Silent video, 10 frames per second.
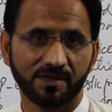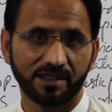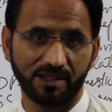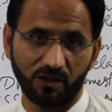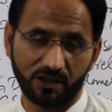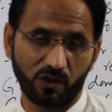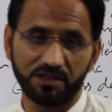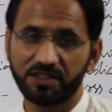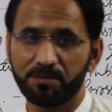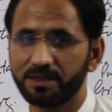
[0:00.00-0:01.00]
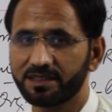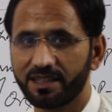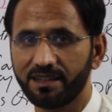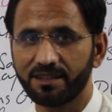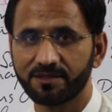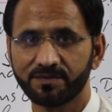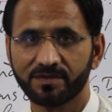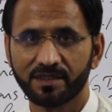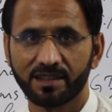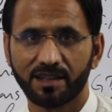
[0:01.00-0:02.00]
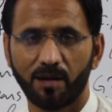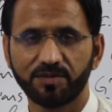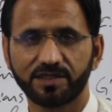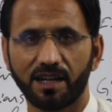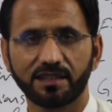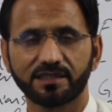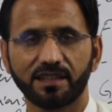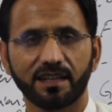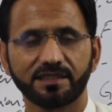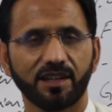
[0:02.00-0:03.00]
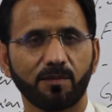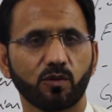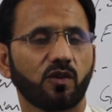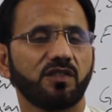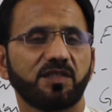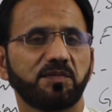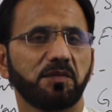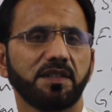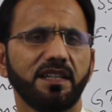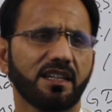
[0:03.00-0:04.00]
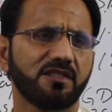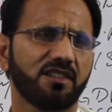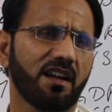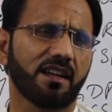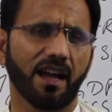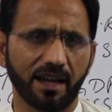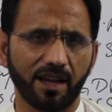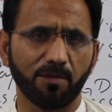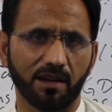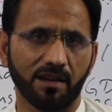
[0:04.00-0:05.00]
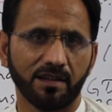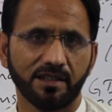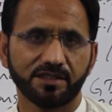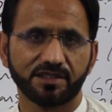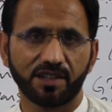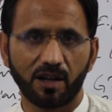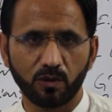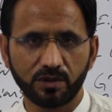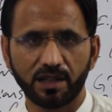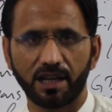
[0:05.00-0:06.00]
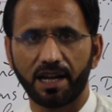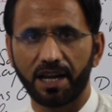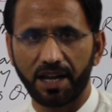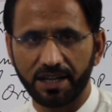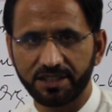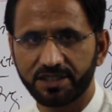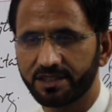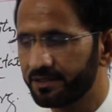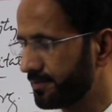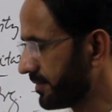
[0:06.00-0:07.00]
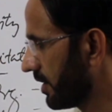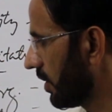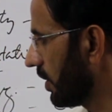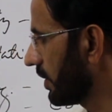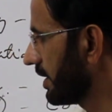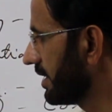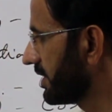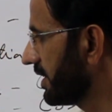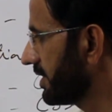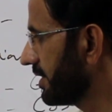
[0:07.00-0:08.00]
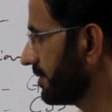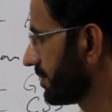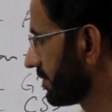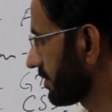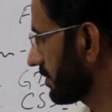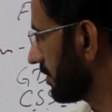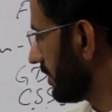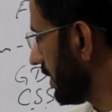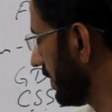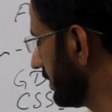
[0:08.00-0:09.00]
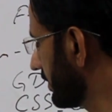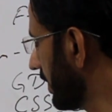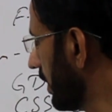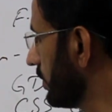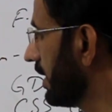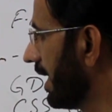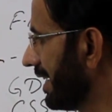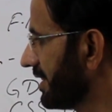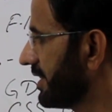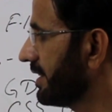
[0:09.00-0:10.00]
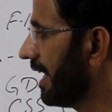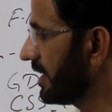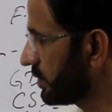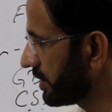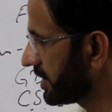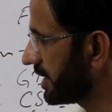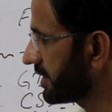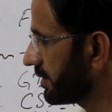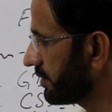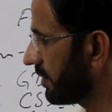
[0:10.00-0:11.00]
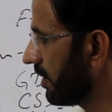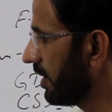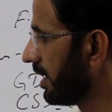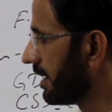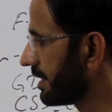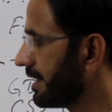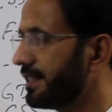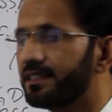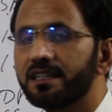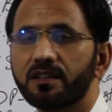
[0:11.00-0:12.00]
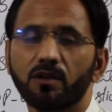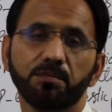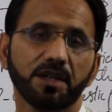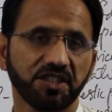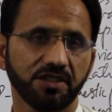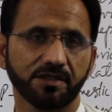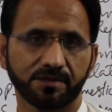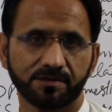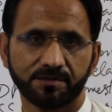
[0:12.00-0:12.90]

Now the concept is clear. Now SARC, SARC se aapko concept samajh nahi aayega. SARC hai kya bola? South Asian Organization, South Asian Association for Regional Cooperation.